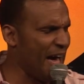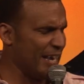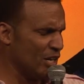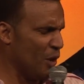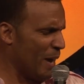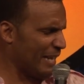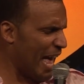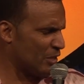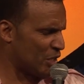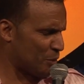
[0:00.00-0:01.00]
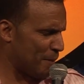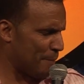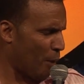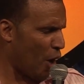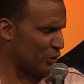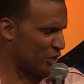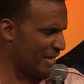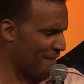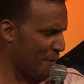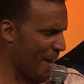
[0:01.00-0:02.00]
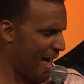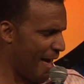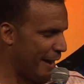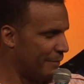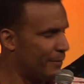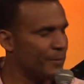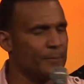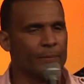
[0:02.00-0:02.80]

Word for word: Fine. You know what? I'll just be parched. Never mind.